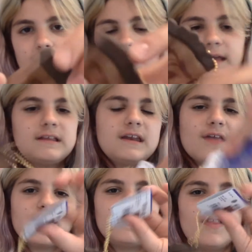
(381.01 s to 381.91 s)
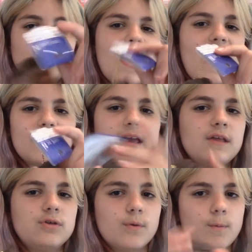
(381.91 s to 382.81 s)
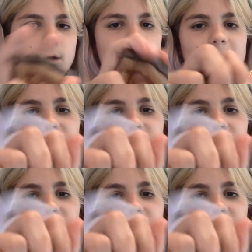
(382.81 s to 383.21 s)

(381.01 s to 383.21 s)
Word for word: It did nothing to the tag in case you were worried about